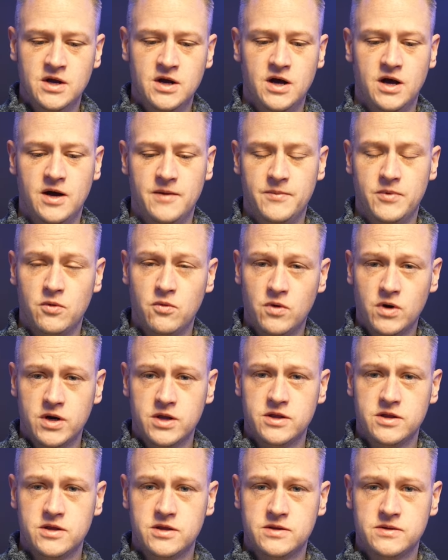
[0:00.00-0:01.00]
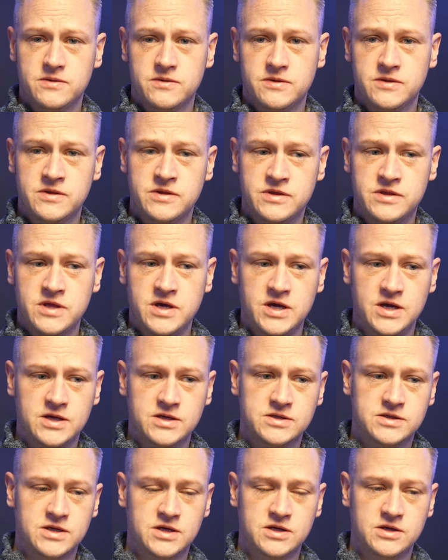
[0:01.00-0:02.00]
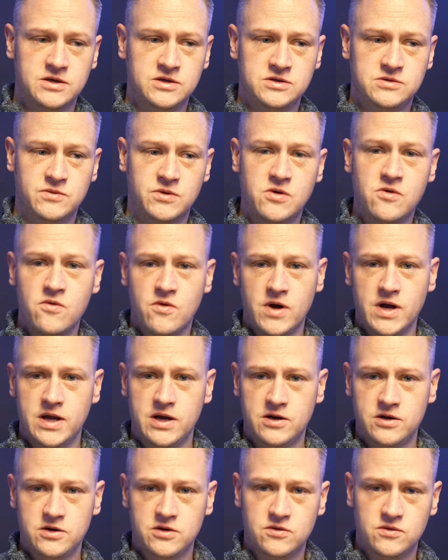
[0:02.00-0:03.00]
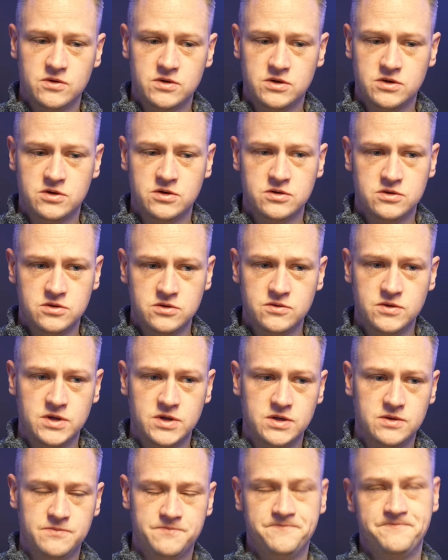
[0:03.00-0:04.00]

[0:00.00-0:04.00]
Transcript: Um, but one of the things that is required in order to do it